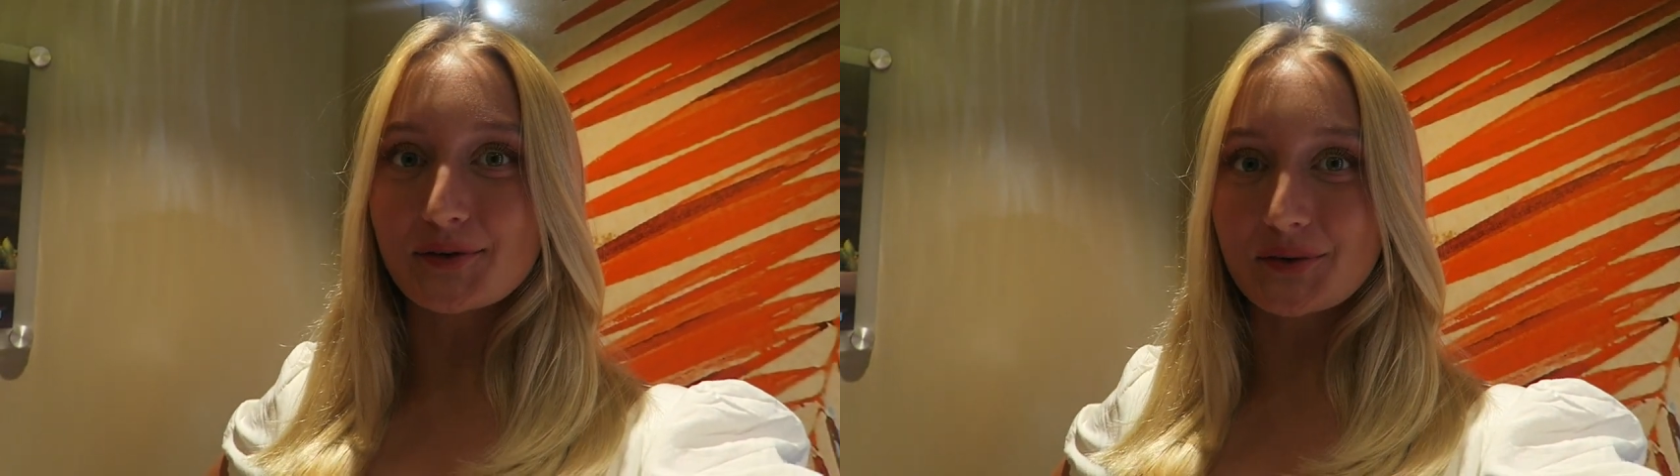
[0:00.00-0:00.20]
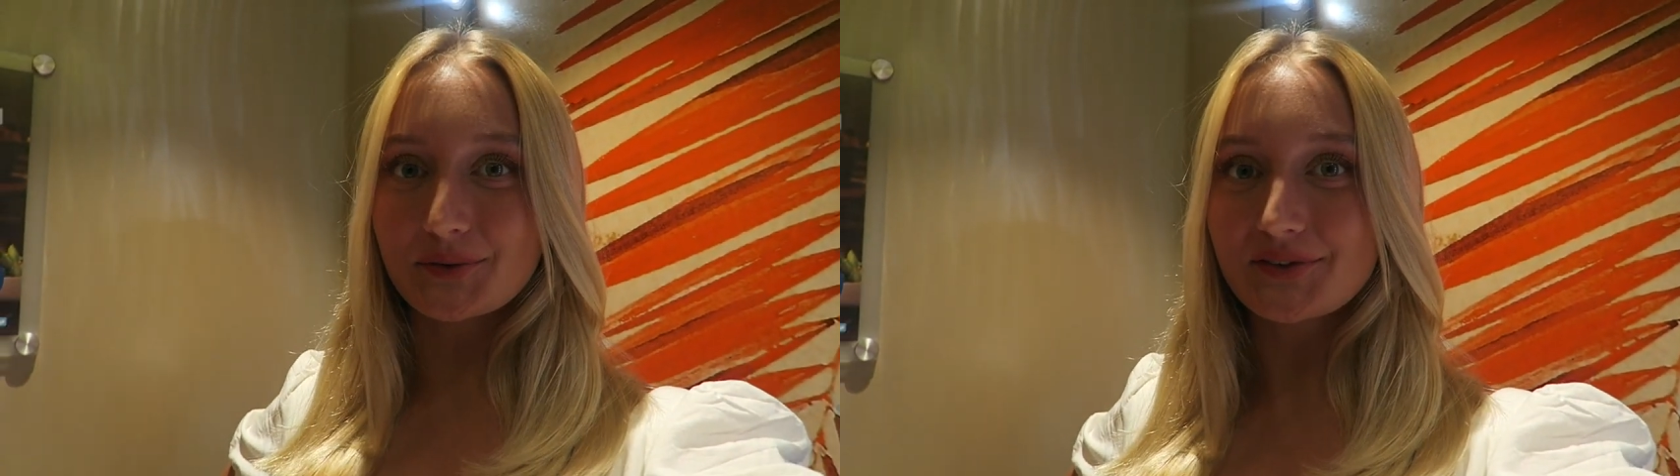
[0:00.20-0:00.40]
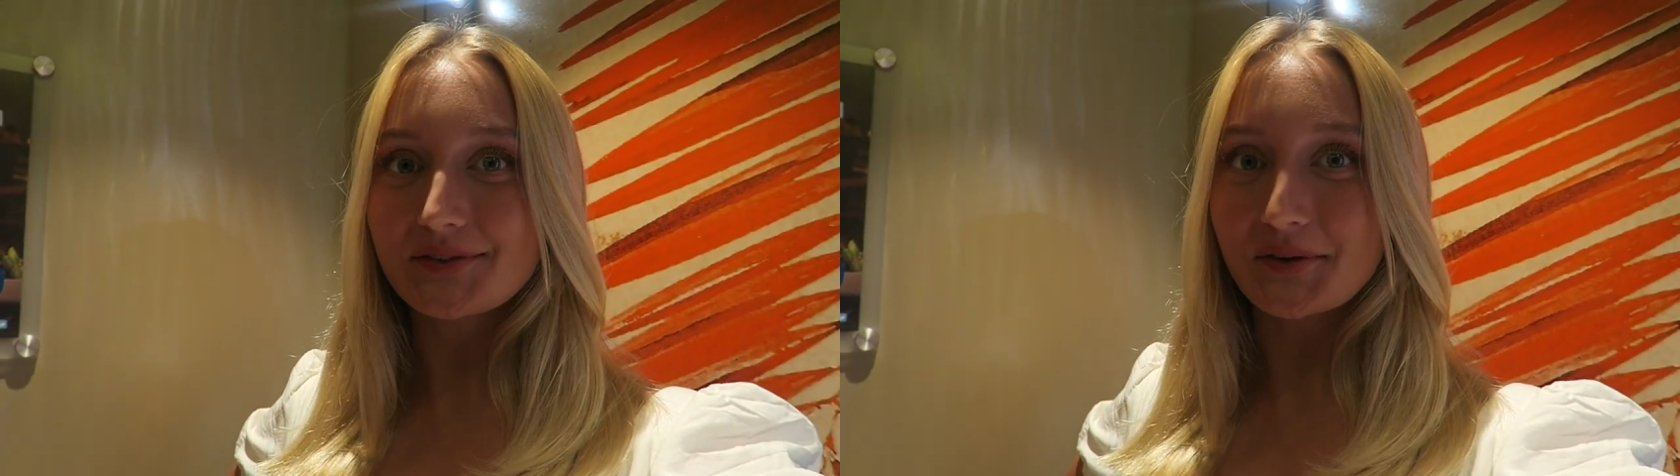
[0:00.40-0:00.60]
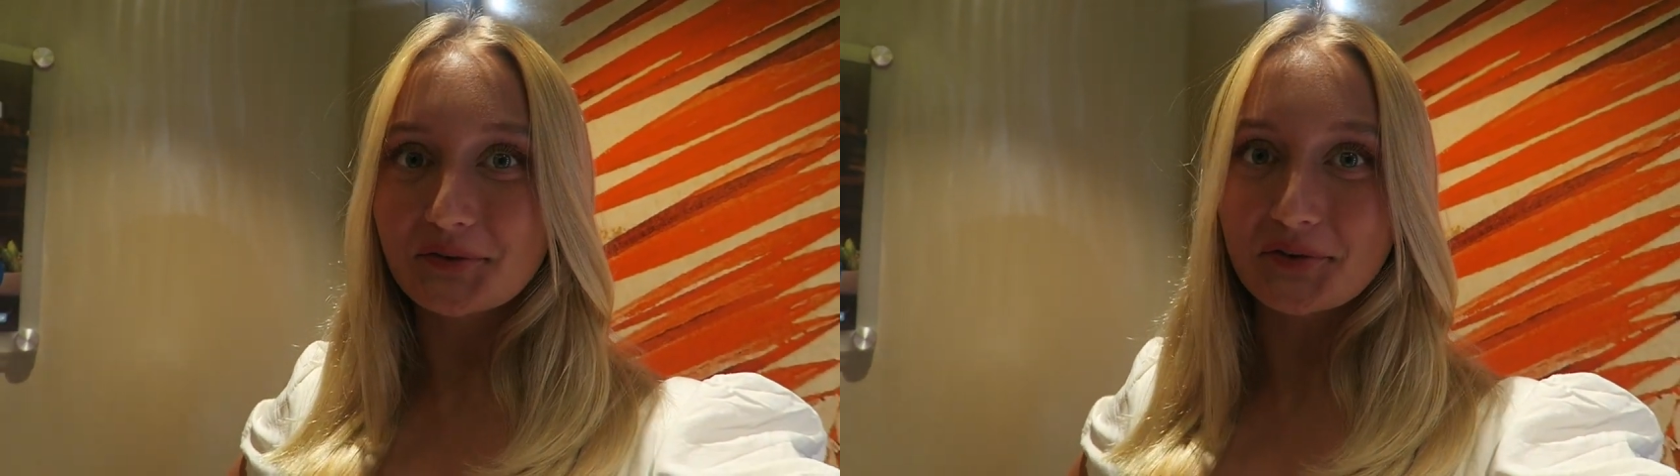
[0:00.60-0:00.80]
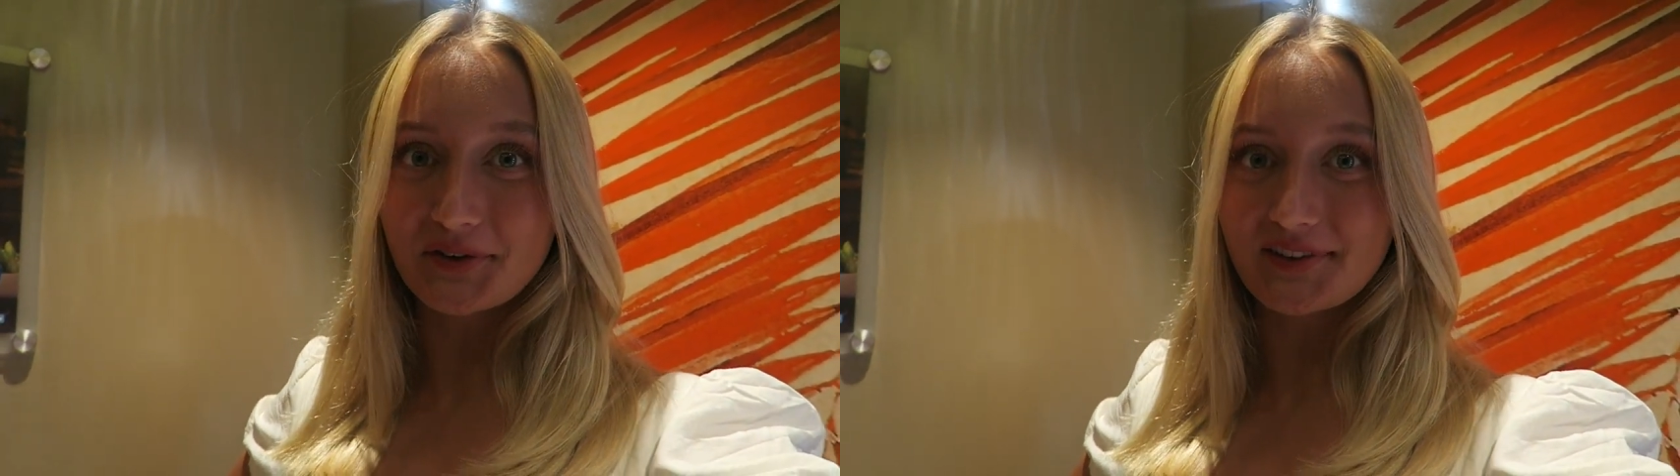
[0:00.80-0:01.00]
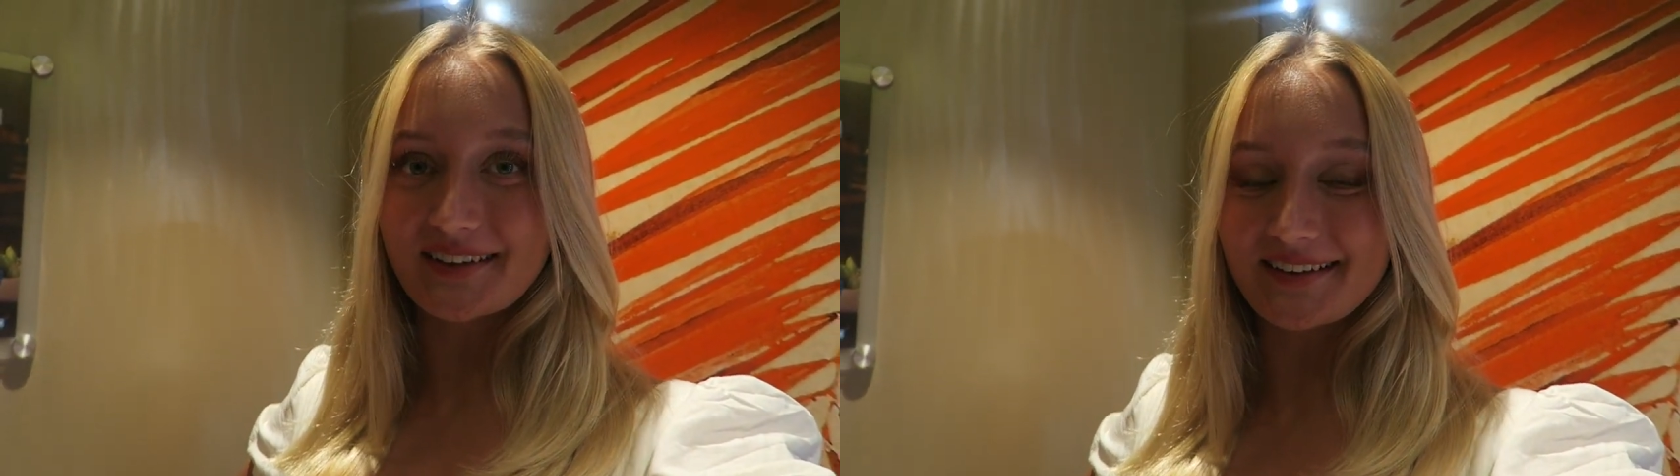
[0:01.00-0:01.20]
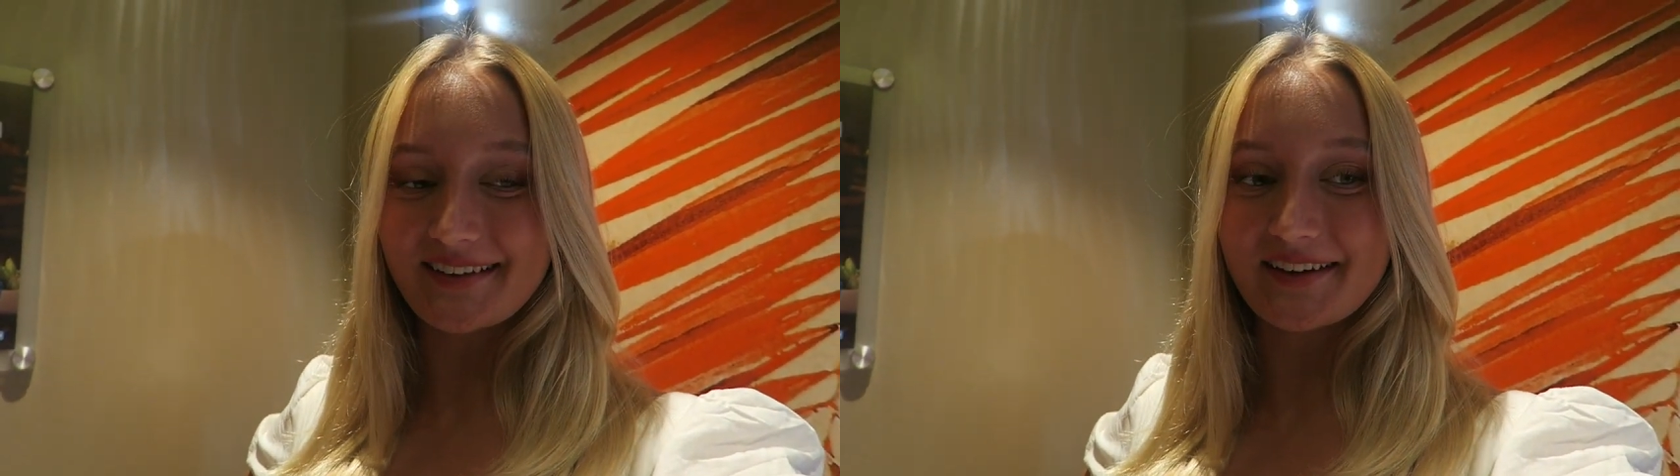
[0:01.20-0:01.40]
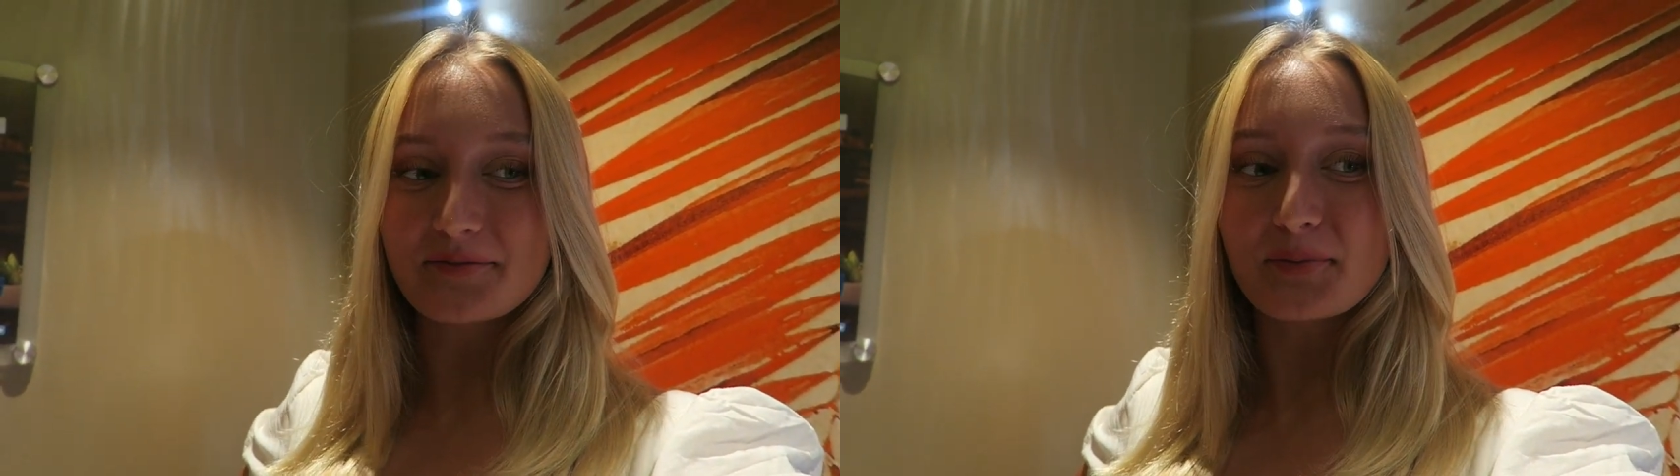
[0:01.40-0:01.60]
cruise,
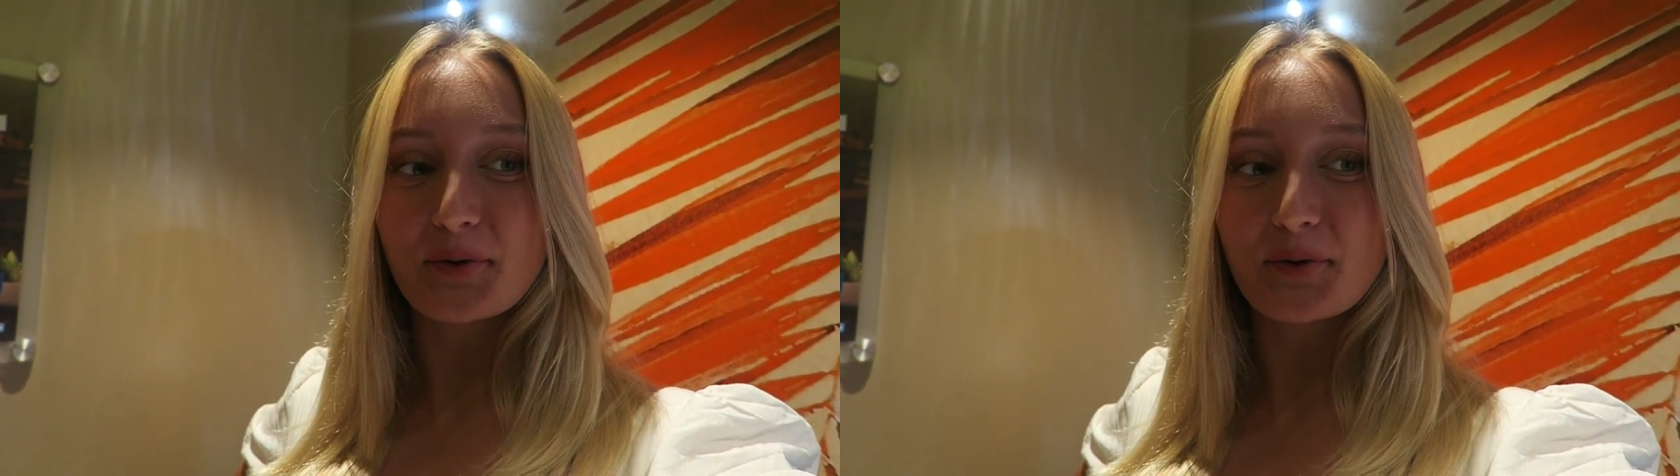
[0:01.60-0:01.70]
unfortunately,